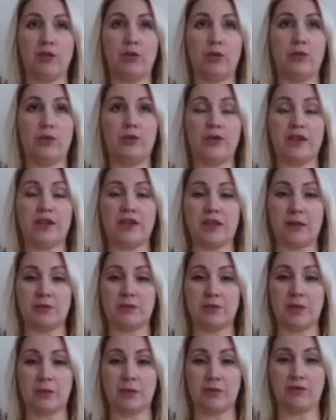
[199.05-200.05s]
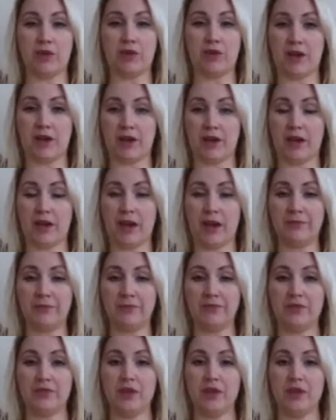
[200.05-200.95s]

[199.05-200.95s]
Hopefully the exams will be up and running again.